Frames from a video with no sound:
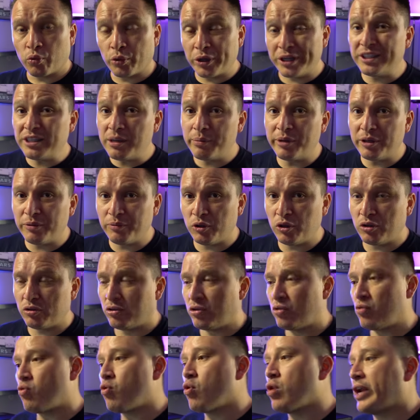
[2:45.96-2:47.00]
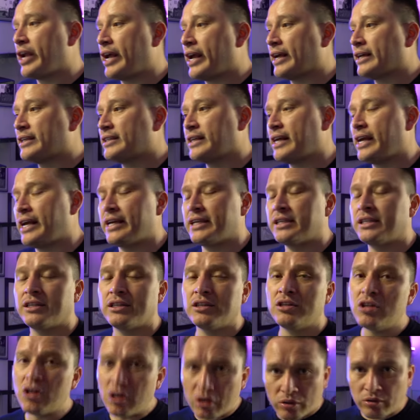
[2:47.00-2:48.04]
Reason I'm using Quotex is
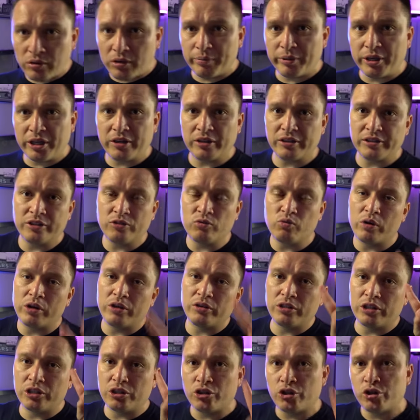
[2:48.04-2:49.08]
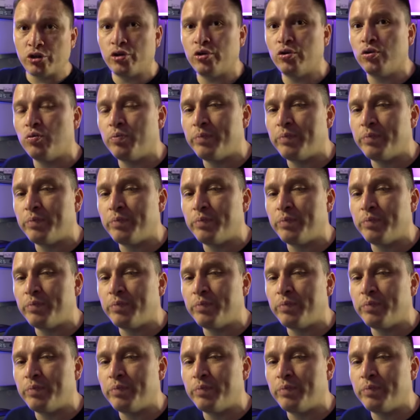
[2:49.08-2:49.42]
not only because it's one of the two